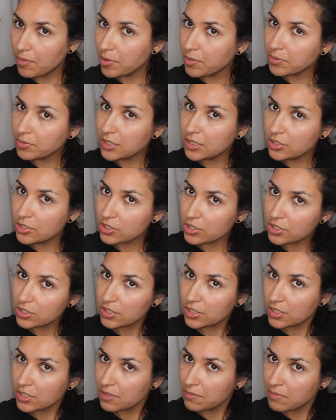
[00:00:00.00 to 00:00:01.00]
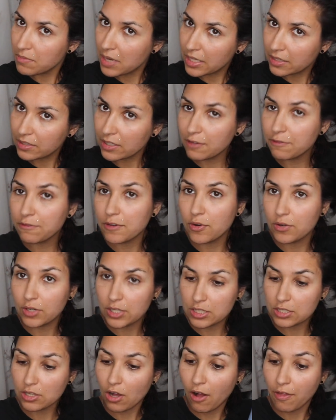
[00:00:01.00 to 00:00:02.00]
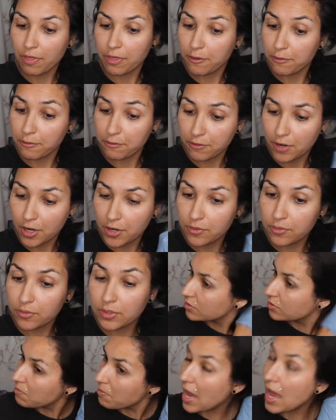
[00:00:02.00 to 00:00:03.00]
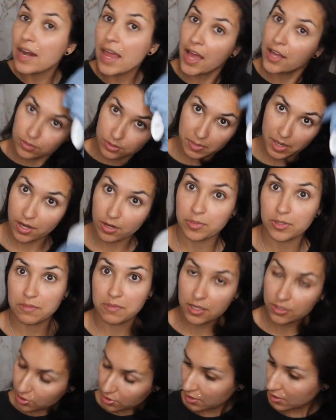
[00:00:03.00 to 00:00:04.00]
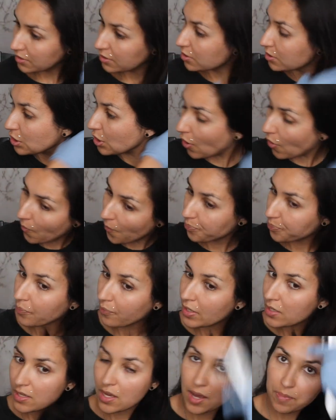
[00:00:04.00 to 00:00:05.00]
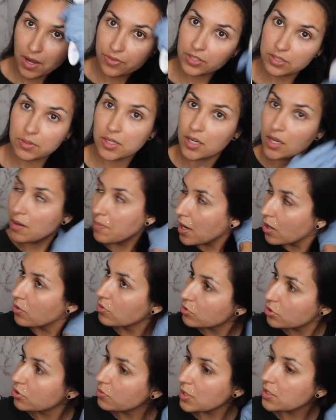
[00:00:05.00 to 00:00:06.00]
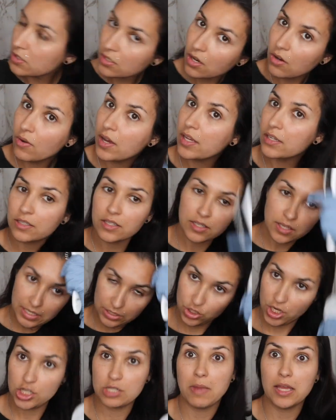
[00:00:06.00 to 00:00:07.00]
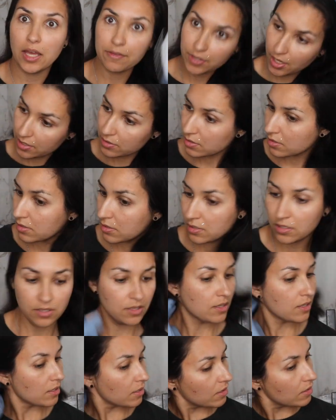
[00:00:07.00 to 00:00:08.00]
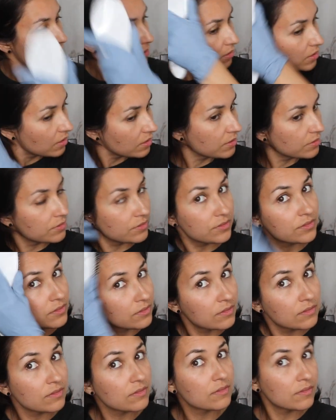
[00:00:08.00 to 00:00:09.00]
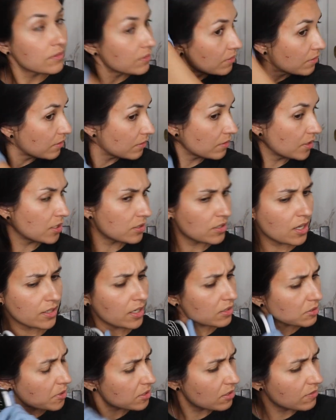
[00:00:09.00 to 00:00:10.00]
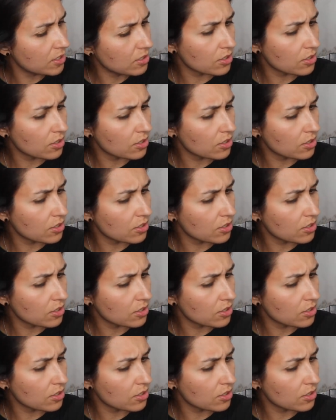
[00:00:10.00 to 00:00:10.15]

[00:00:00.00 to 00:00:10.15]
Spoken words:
And yeah, so now we're going to brush out all the knots. I tend to get a lot of knots in my hair, but with this new brush that I bought from Kala, it's a wet brush, it